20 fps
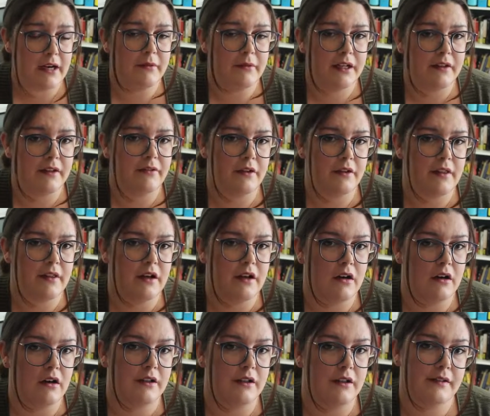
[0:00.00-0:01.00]
would give her that
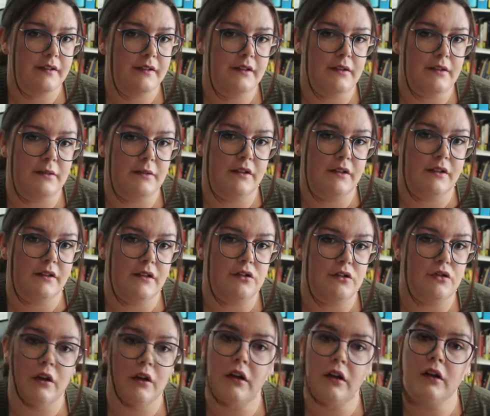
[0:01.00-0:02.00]
harnessed the stimulus
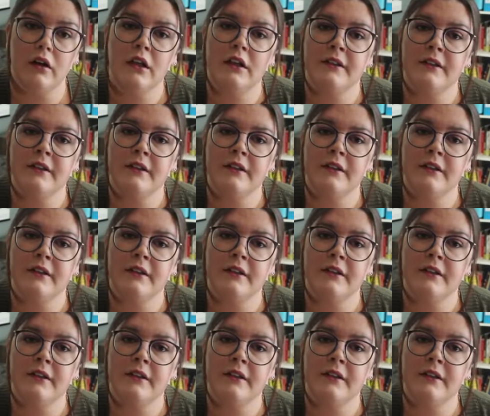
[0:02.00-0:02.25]
control.